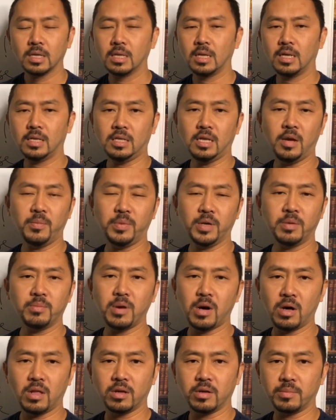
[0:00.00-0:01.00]
That's not big
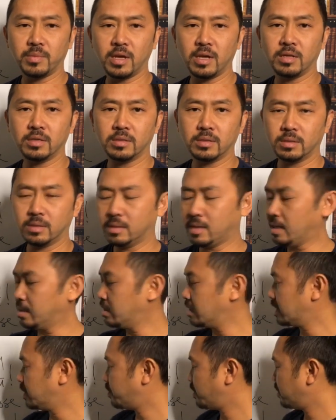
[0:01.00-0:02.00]
baller, man. That's
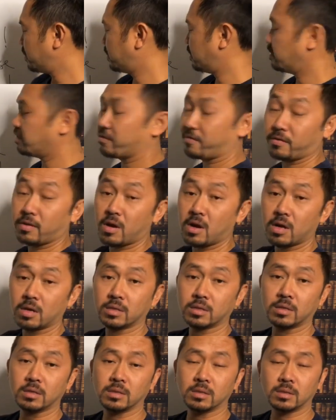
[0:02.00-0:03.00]
exposing your
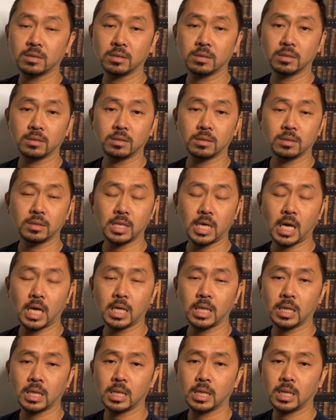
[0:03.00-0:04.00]
flaws,
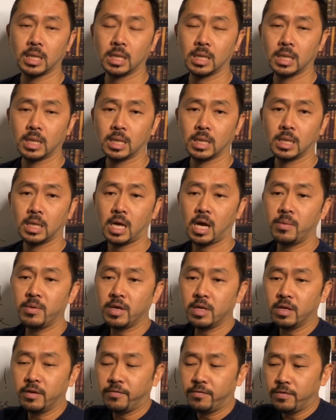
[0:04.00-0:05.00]
okay? I
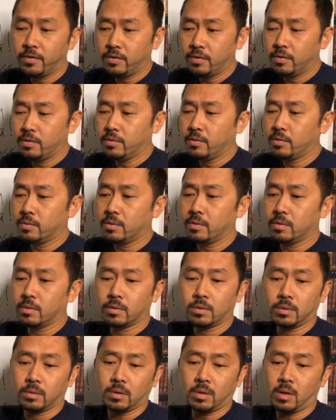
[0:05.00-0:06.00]
mean, if you
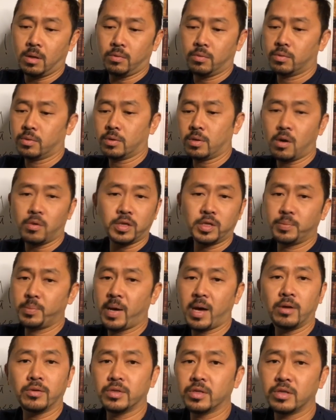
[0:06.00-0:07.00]
were always
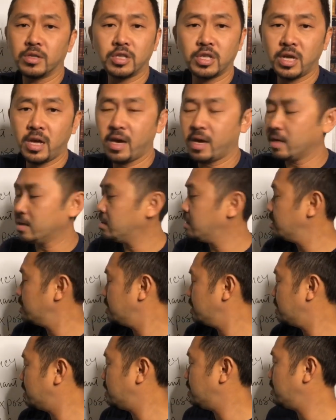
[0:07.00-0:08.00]
bouncing checks,
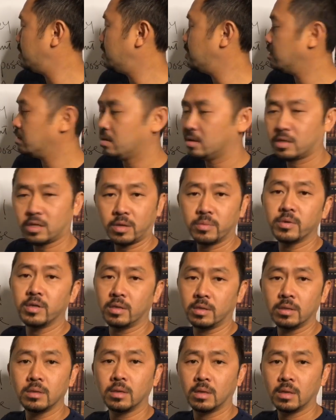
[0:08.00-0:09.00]
dude, it's gonna
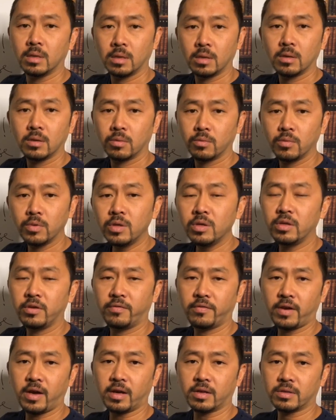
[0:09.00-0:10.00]
be really
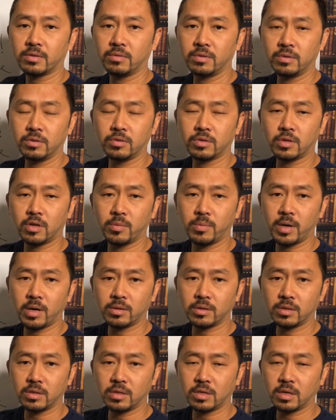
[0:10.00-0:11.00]
fast when you start
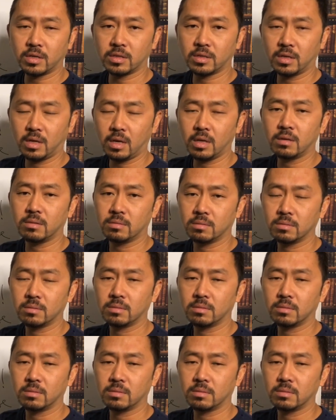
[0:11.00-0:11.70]
bouncing checks again.